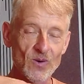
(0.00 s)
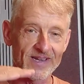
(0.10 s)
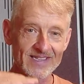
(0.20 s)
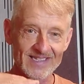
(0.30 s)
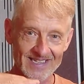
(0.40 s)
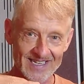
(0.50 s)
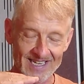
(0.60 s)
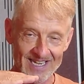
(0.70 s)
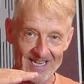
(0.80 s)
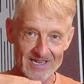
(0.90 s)
point
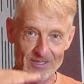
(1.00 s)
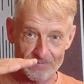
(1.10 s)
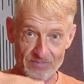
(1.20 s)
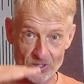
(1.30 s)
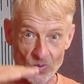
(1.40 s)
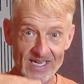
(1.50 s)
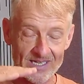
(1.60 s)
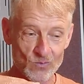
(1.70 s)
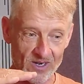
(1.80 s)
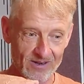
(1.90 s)

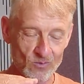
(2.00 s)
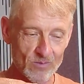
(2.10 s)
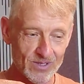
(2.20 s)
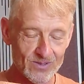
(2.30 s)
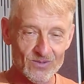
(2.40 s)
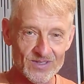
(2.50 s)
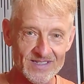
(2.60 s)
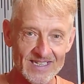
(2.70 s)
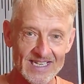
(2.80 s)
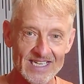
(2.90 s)
between where it
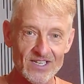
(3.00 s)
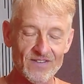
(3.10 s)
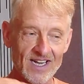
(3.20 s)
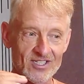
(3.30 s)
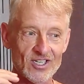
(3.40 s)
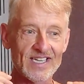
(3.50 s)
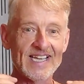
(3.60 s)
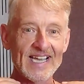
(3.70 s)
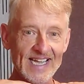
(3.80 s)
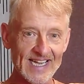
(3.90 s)
wobbles, you've
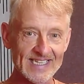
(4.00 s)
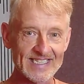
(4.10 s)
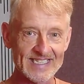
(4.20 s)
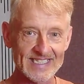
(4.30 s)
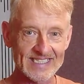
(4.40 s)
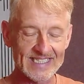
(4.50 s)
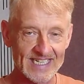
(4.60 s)
actually hit.